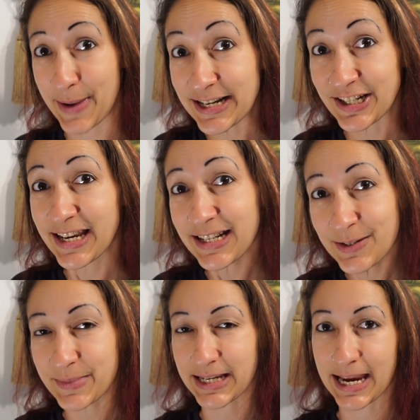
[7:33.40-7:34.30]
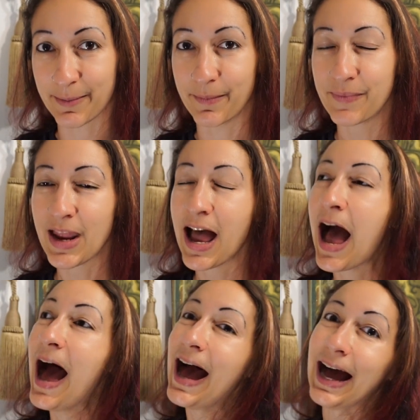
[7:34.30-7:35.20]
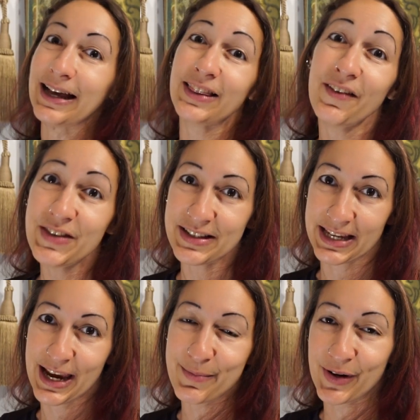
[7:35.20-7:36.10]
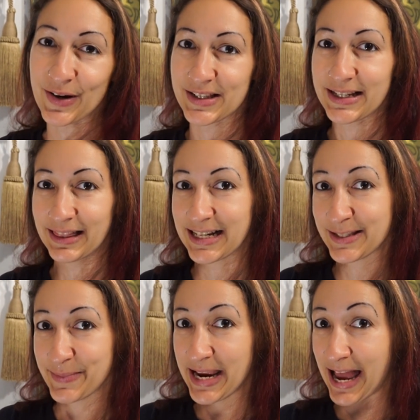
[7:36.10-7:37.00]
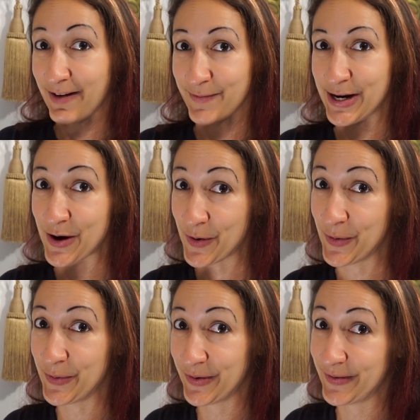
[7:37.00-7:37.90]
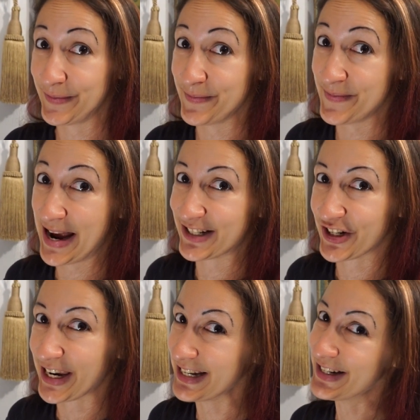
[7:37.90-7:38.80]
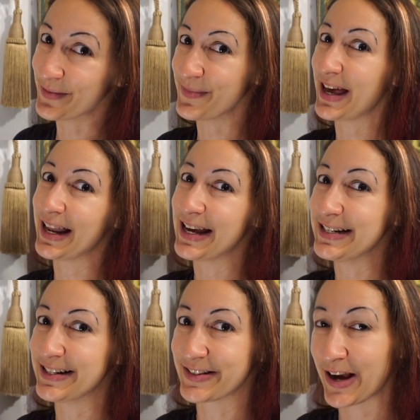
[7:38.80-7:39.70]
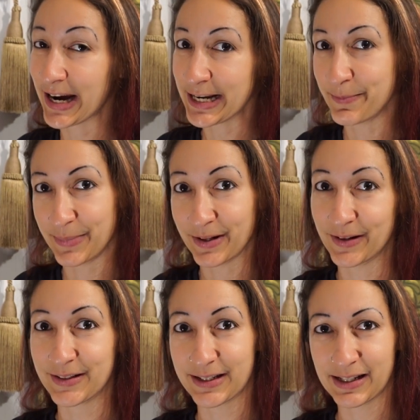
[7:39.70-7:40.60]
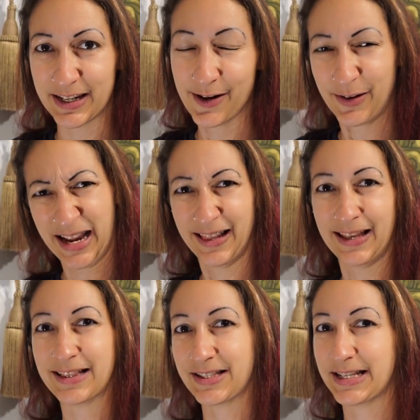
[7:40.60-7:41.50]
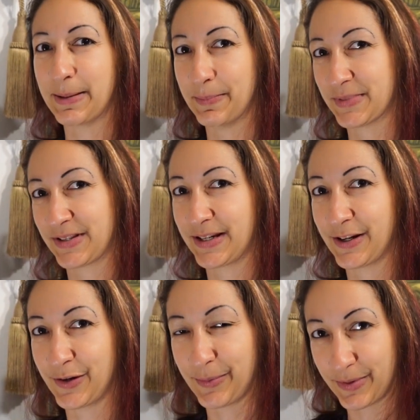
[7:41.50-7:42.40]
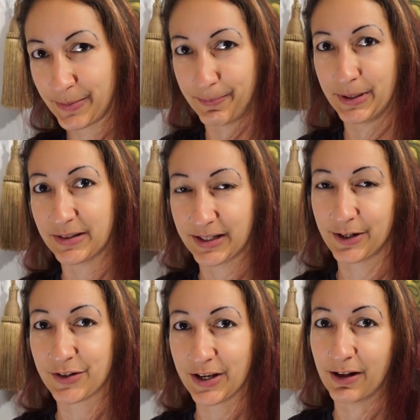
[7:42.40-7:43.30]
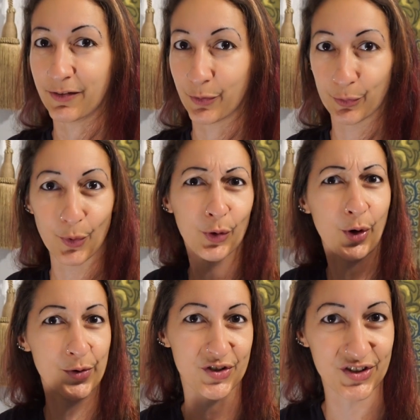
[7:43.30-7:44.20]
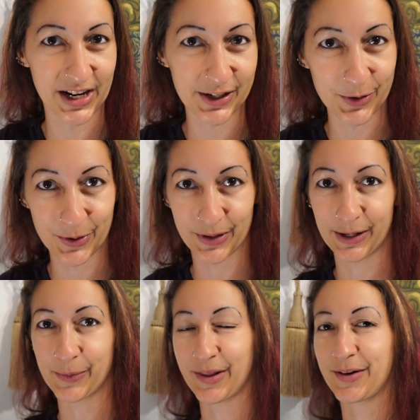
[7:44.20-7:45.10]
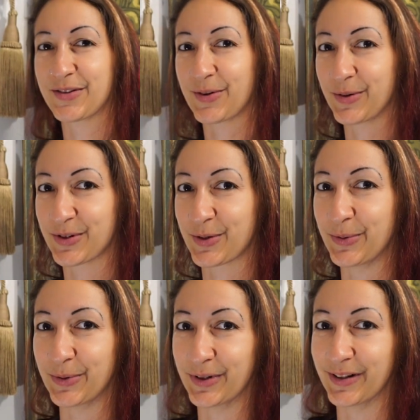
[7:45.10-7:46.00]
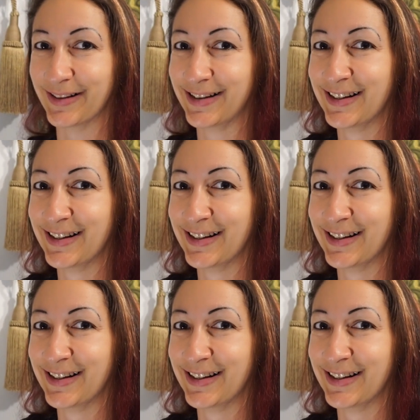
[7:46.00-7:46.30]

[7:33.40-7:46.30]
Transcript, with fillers: Magic Kingdoms game. I love this game because it lets me have my own magic kingdom that I design and build. You know, kind of like The Sims. You know, you, you build it yourself, or Roller Coaster Tycoon, like one of those old school,